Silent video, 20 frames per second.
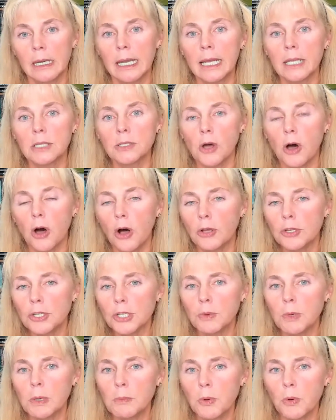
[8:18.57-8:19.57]
it's
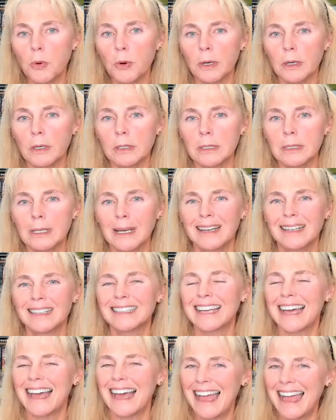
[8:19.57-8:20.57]
also important
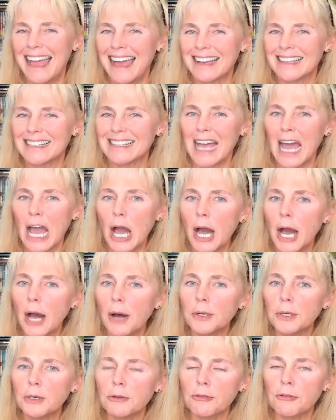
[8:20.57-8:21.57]
to ask
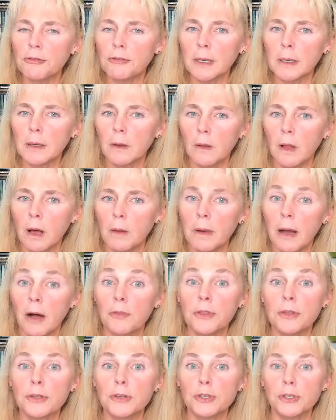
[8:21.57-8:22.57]
how you feel
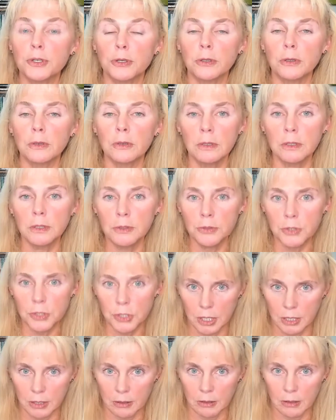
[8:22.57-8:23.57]
about the
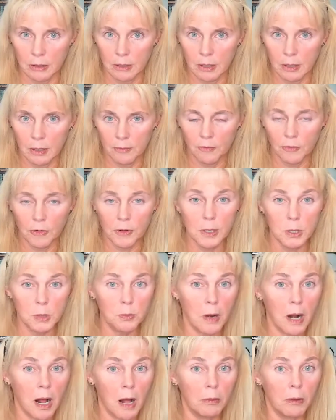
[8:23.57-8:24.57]
solution for this
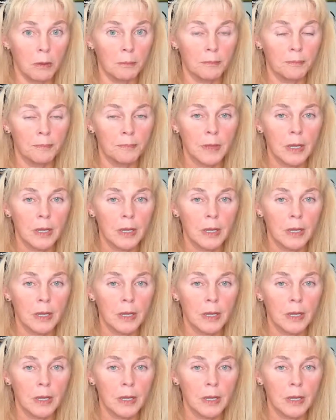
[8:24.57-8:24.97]
problem.